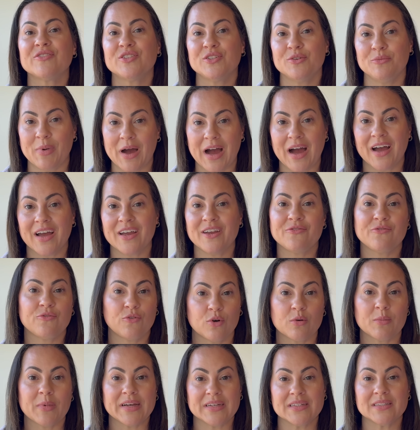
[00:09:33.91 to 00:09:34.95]
to buy for
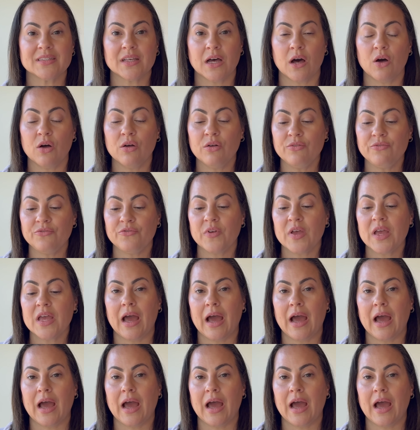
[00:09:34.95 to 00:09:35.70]
myself.